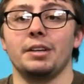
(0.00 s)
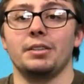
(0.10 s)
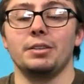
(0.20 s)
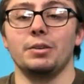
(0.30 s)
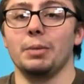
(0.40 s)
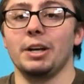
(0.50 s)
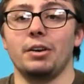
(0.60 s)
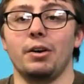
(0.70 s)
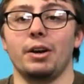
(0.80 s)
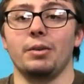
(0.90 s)
So my
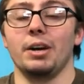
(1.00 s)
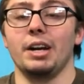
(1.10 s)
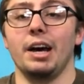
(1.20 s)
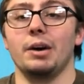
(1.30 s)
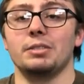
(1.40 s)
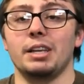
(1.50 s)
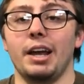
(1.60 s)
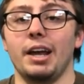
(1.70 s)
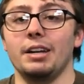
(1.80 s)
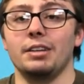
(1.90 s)
target right now is
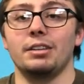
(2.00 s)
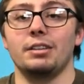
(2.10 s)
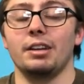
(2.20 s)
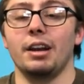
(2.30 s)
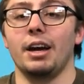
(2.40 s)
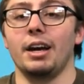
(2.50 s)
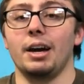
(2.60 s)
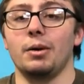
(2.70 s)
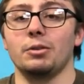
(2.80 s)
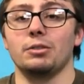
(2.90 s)
8 to 9
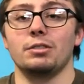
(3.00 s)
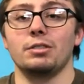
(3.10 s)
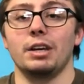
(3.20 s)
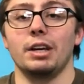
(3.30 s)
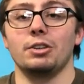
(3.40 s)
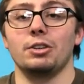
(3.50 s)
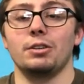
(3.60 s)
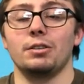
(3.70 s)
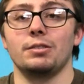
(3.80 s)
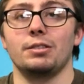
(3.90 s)

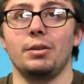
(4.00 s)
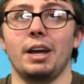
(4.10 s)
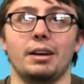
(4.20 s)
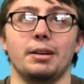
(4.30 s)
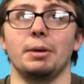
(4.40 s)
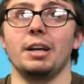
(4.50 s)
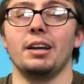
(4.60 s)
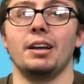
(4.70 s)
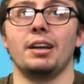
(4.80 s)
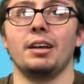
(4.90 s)
hours-ish. So that could
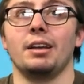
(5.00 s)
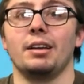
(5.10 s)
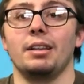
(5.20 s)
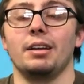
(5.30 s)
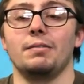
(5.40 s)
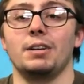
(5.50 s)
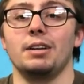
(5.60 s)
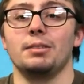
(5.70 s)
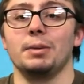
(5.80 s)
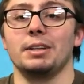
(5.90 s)
be that I've
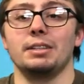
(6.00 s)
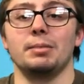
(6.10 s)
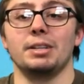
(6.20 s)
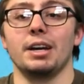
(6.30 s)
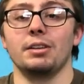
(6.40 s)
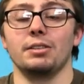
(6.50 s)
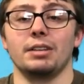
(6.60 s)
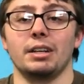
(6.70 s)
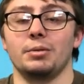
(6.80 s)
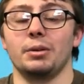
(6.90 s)
changed my sleep schedule
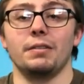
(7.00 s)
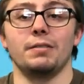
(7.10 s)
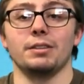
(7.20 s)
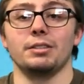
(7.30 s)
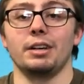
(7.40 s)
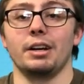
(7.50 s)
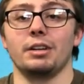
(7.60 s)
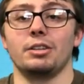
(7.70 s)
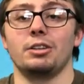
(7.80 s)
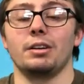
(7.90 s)
and that's why I feel
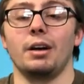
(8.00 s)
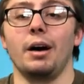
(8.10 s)
sluggish.